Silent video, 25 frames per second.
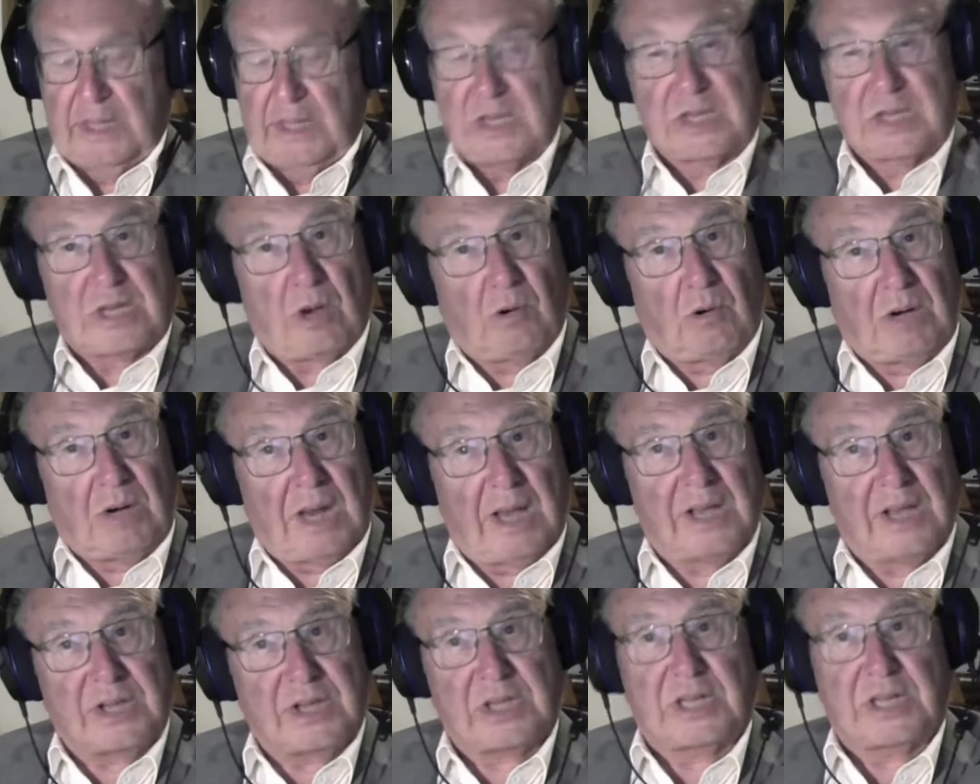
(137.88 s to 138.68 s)
So
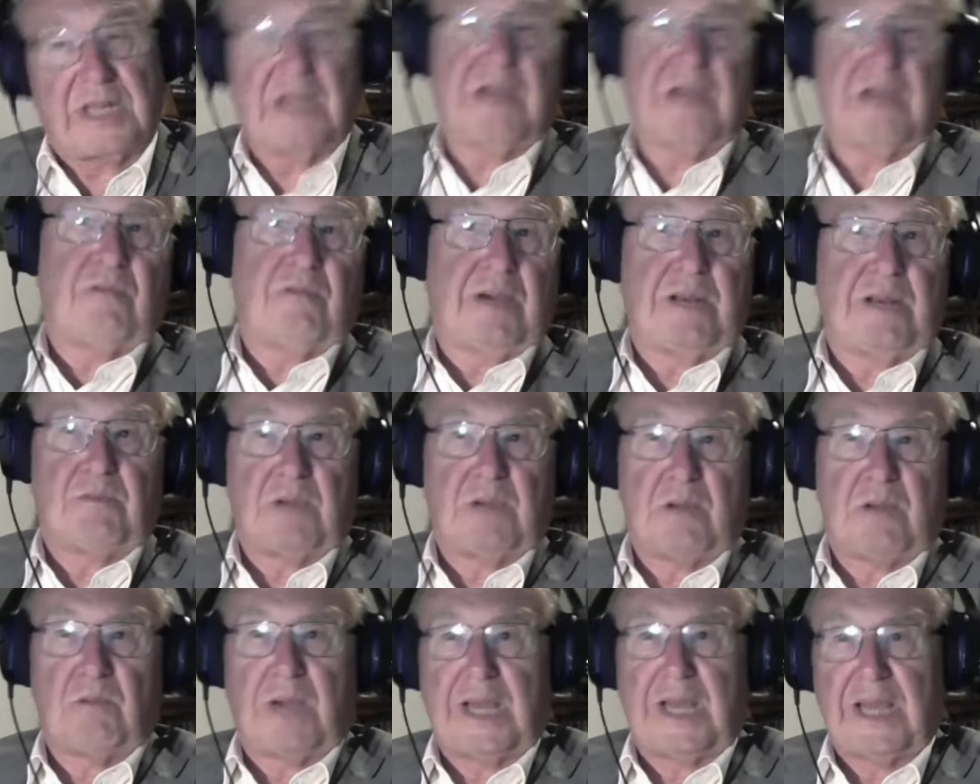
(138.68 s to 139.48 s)
last year, when
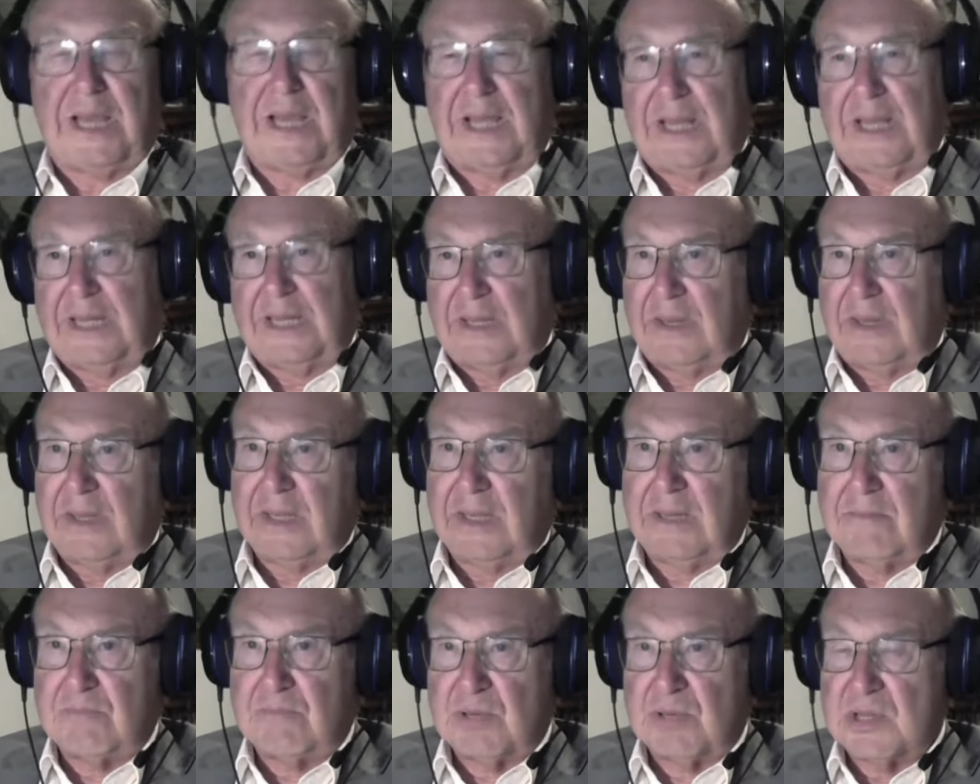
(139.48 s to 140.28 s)
we were in
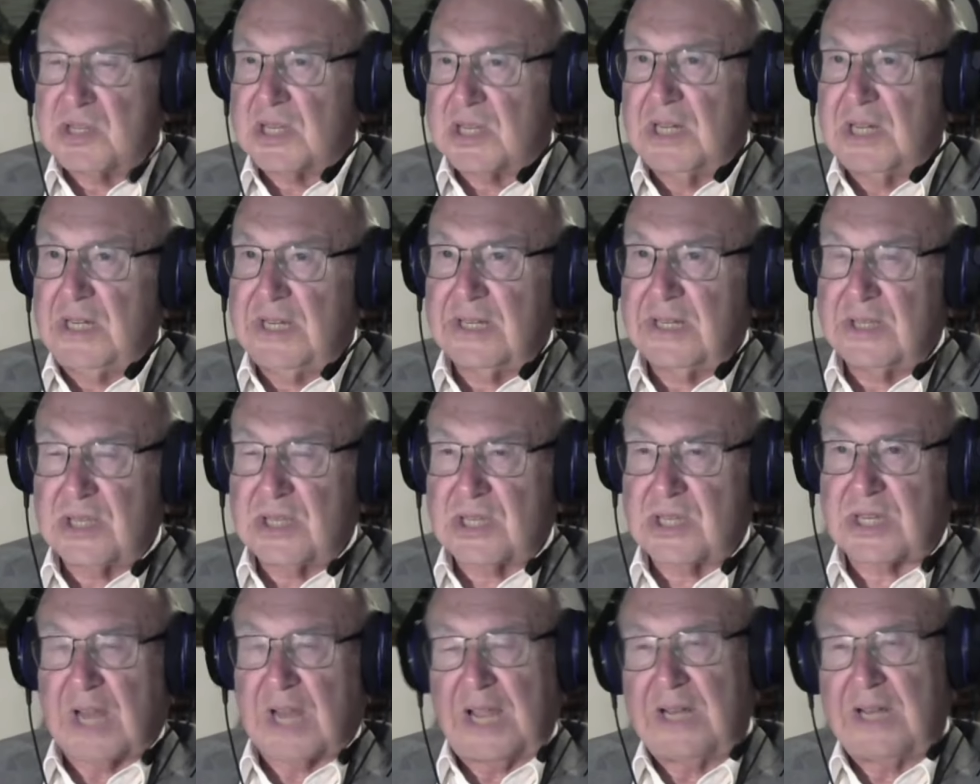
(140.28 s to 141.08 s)
the Brazilian
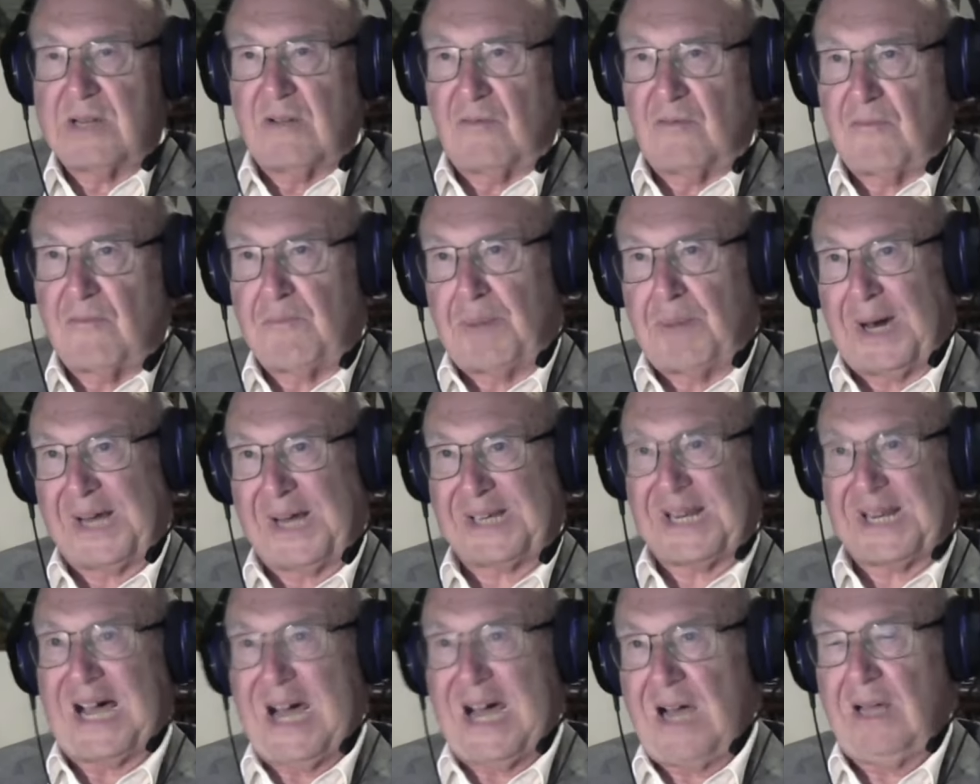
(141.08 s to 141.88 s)
state of
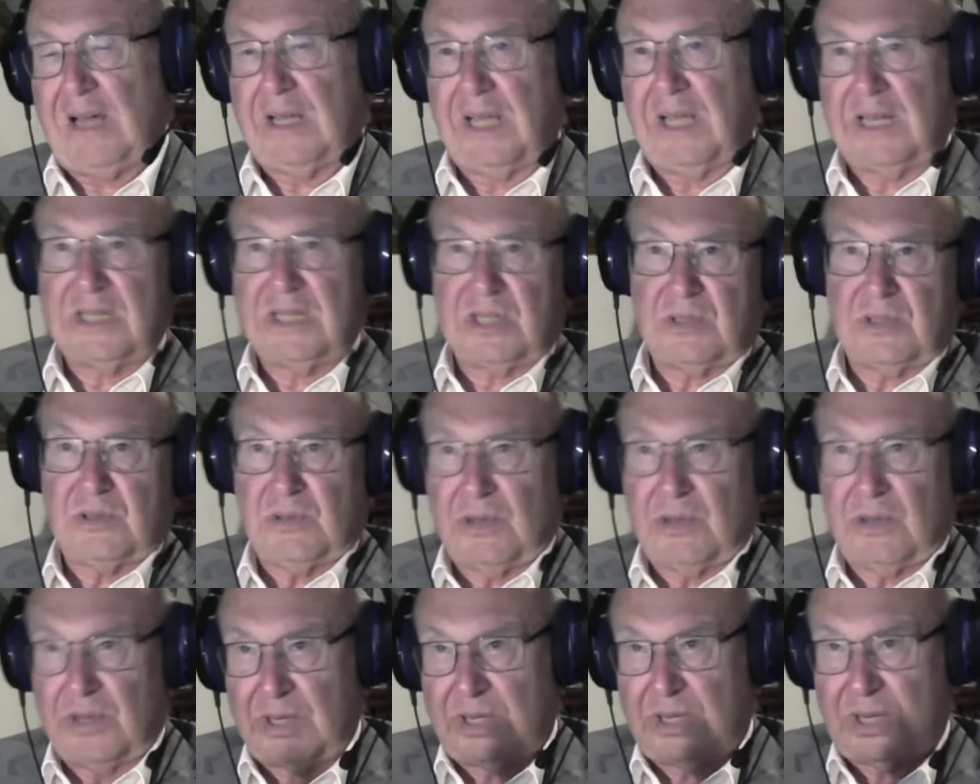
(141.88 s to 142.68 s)
Pará, and
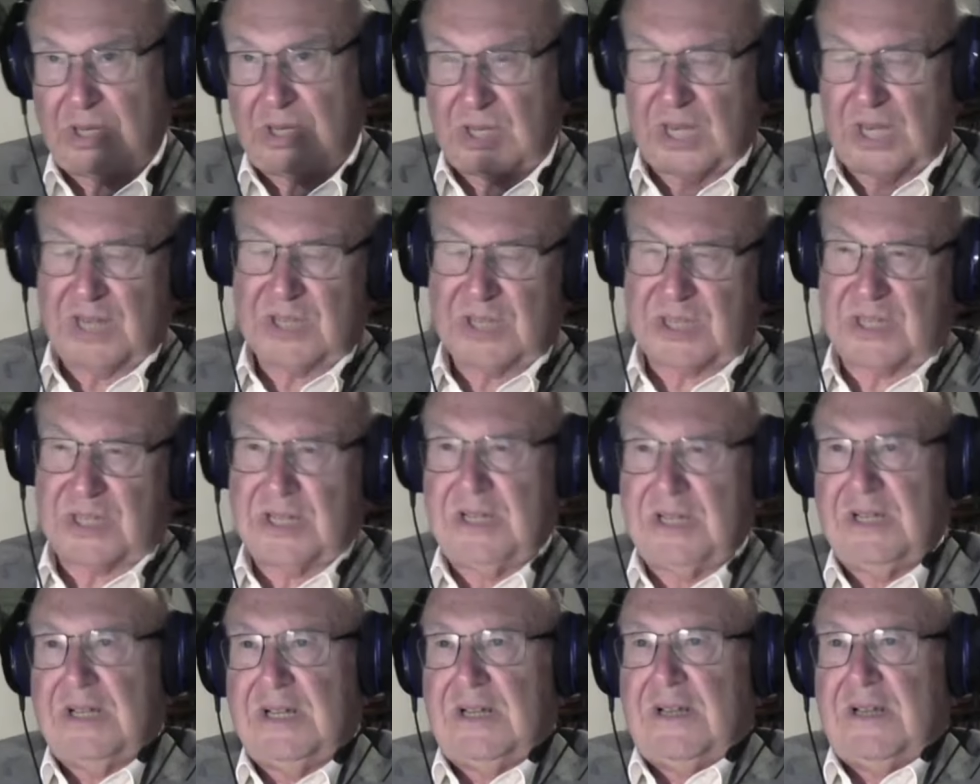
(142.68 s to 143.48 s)
you heard
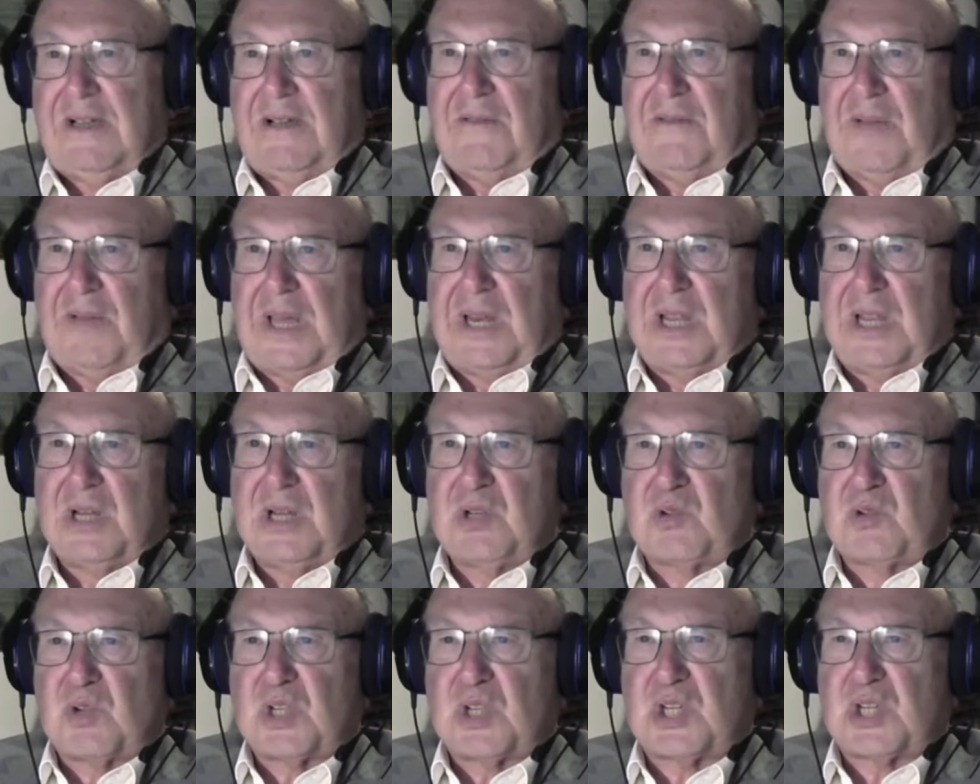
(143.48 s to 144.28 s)
just very
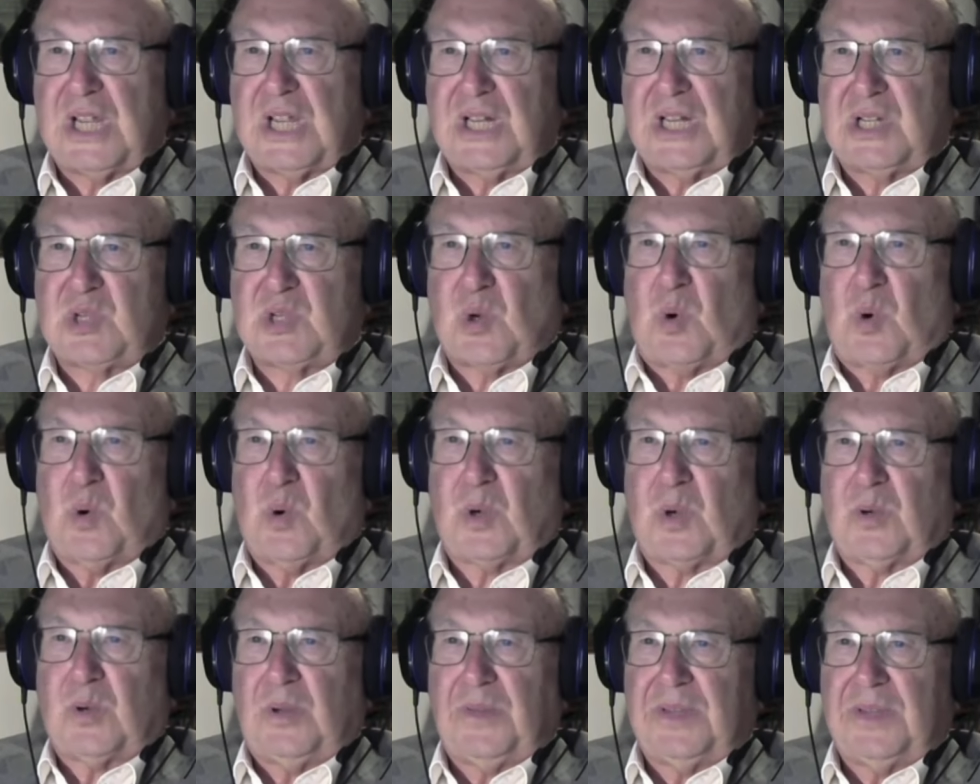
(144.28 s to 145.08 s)
interesting
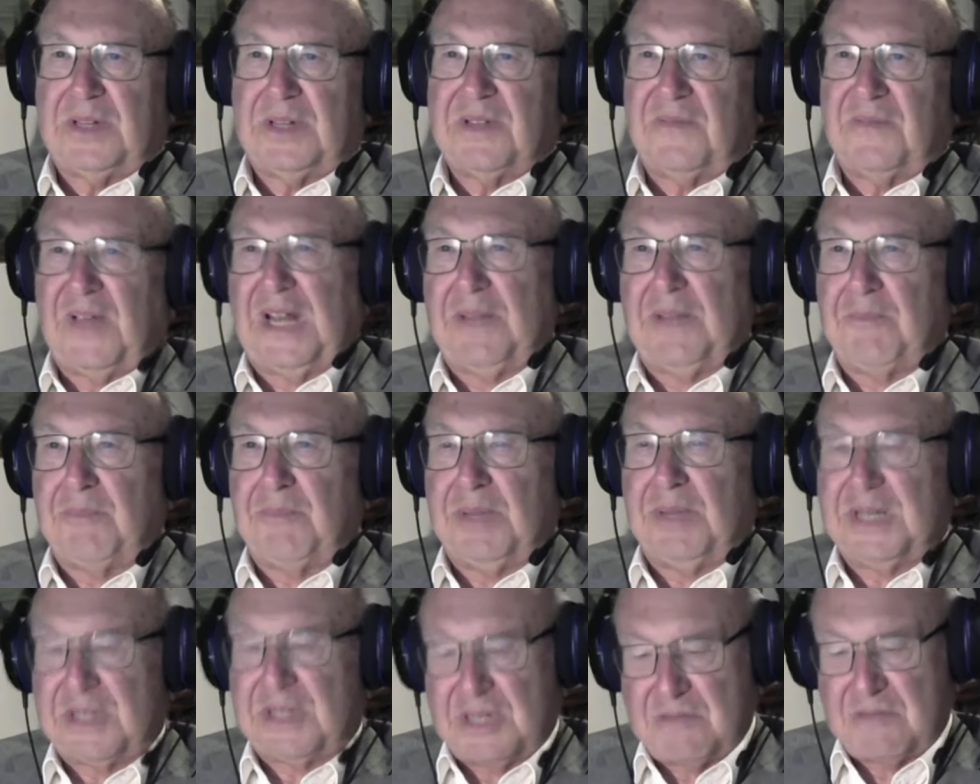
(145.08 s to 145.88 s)
talk on the
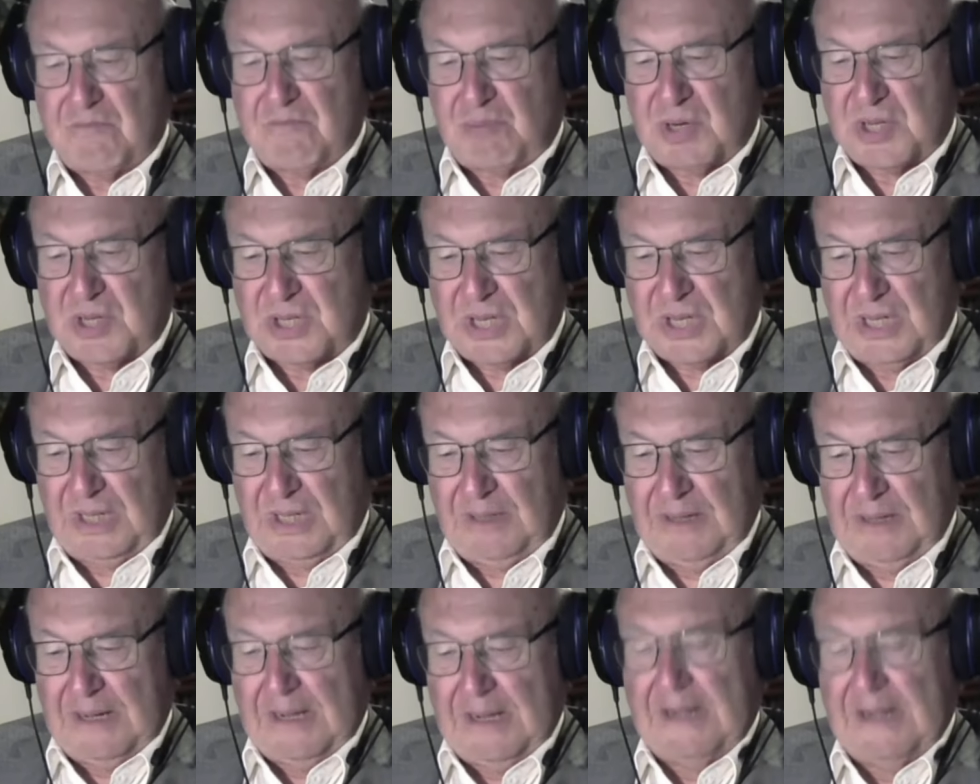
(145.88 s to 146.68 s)
development in
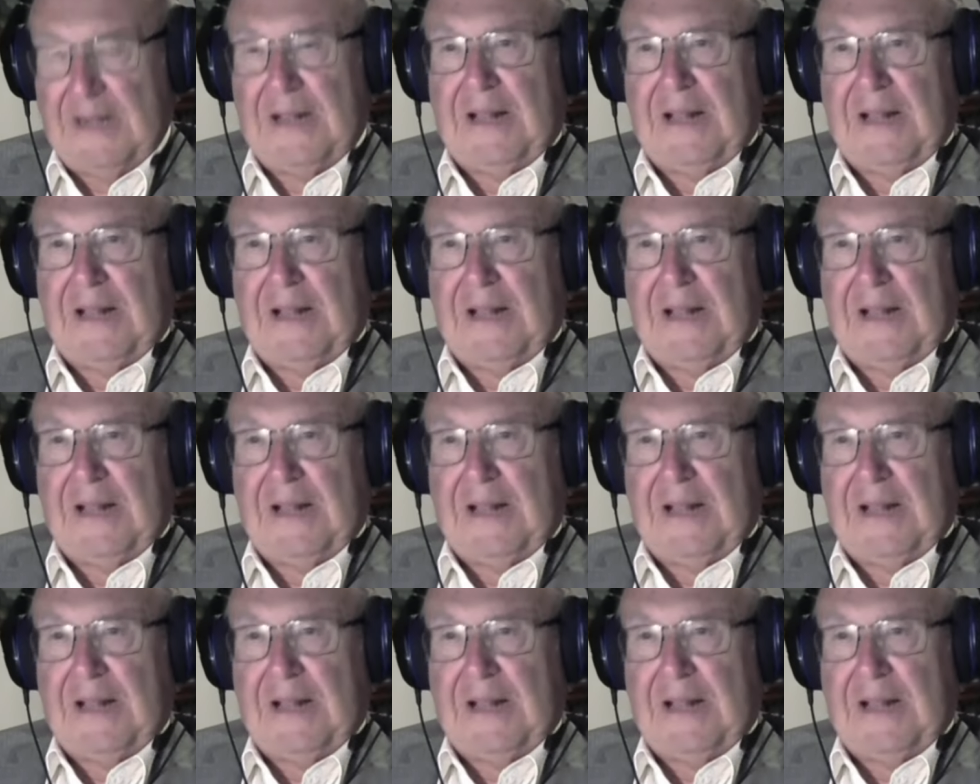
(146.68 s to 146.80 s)
Brazil,